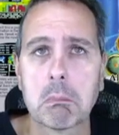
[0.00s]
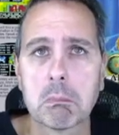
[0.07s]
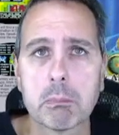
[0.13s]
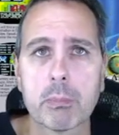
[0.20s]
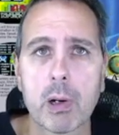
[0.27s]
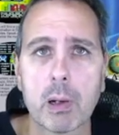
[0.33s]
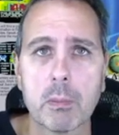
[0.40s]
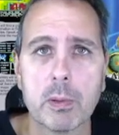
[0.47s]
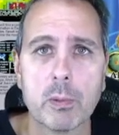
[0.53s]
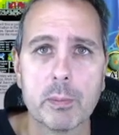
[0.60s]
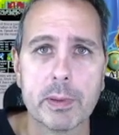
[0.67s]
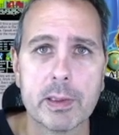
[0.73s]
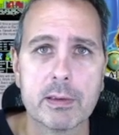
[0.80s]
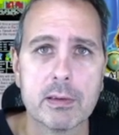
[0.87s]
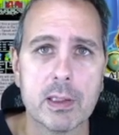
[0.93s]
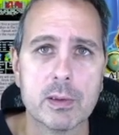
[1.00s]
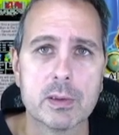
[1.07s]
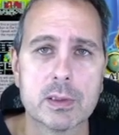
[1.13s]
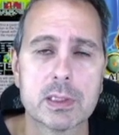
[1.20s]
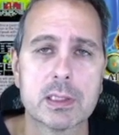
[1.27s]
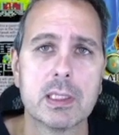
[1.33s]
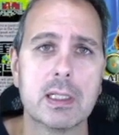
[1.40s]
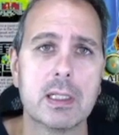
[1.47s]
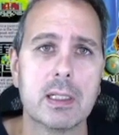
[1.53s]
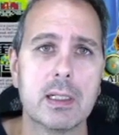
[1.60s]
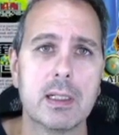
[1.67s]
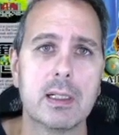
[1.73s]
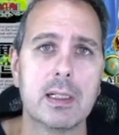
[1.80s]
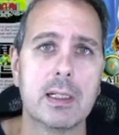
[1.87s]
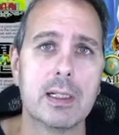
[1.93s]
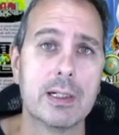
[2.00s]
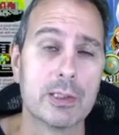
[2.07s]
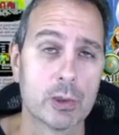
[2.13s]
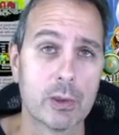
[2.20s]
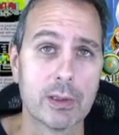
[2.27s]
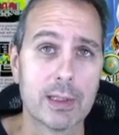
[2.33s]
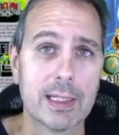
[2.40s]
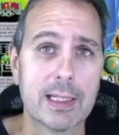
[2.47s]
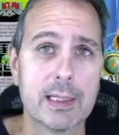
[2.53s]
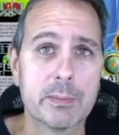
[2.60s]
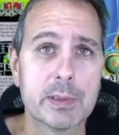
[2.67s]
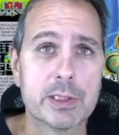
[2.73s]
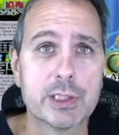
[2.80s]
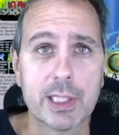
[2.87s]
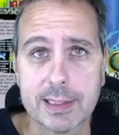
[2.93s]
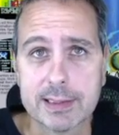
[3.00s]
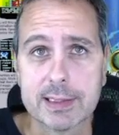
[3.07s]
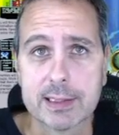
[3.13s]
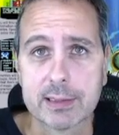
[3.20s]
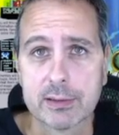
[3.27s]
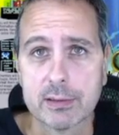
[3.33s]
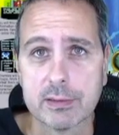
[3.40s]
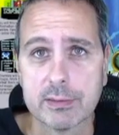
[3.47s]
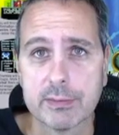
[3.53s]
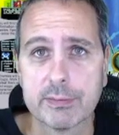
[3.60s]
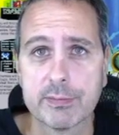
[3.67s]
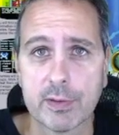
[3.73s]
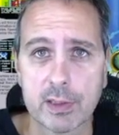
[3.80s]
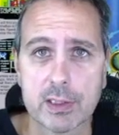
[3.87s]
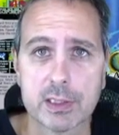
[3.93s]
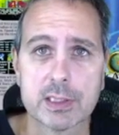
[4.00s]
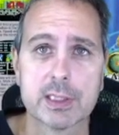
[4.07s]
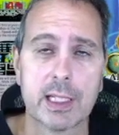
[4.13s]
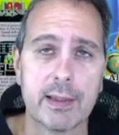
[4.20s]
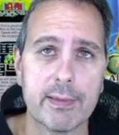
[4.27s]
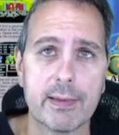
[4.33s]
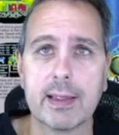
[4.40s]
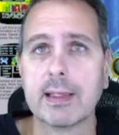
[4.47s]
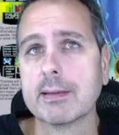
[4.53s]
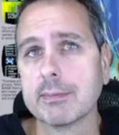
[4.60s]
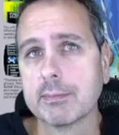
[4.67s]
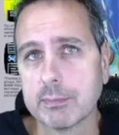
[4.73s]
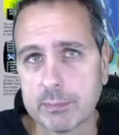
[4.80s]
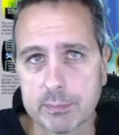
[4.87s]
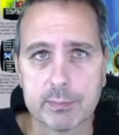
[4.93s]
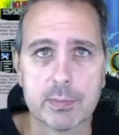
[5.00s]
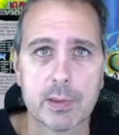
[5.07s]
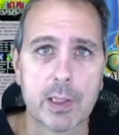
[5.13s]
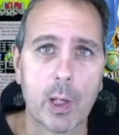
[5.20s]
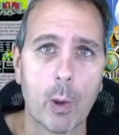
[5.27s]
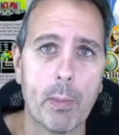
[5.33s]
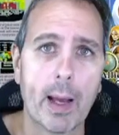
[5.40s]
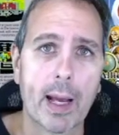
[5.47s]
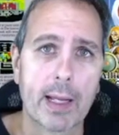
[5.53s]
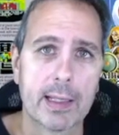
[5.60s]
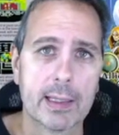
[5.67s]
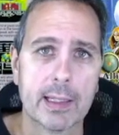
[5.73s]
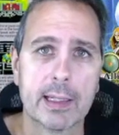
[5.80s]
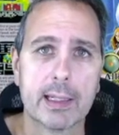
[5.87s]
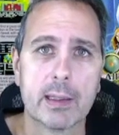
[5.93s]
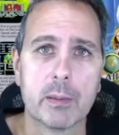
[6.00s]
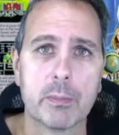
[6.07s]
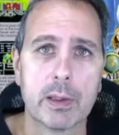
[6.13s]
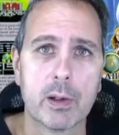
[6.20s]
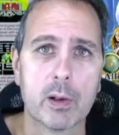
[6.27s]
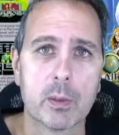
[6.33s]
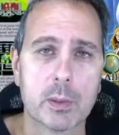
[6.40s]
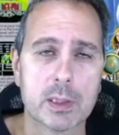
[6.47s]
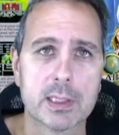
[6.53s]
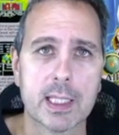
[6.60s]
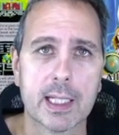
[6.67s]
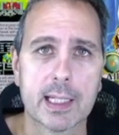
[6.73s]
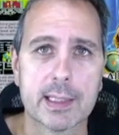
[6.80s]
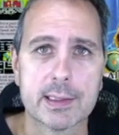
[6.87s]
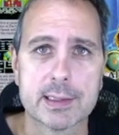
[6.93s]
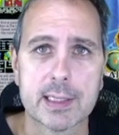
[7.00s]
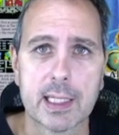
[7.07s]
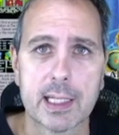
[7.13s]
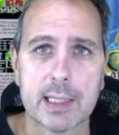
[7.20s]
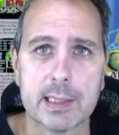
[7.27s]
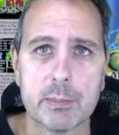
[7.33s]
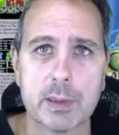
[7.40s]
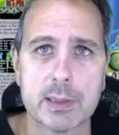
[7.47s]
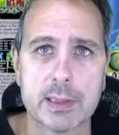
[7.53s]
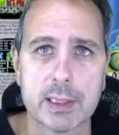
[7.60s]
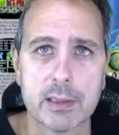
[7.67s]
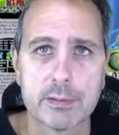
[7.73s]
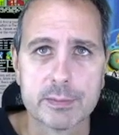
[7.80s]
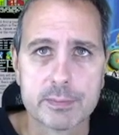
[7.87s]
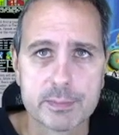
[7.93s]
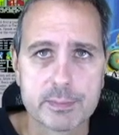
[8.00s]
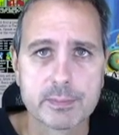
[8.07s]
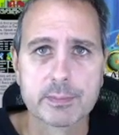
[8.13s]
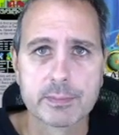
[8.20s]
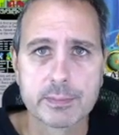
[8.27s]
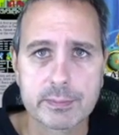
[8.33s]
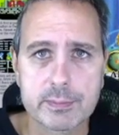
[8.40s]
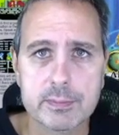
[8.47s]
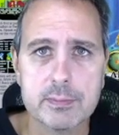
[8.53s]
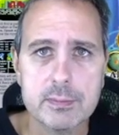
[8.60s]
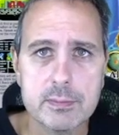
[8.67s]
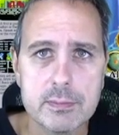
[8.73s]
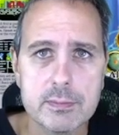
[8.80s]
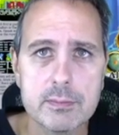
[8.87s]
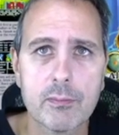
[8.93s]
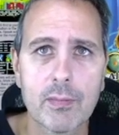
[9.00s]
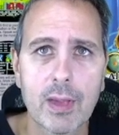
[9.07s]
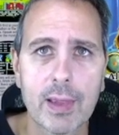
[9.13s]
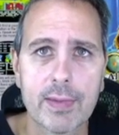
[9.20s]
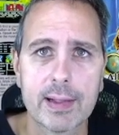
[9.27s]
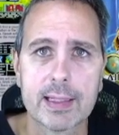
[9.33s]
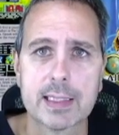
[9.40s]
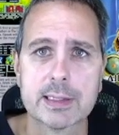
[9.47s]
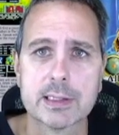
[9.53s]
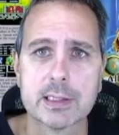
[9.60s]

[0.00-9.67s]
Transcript: probably will be close. So I'll get him the chain sickle first and then go back and get him the armor second, just like I did myself. I think that's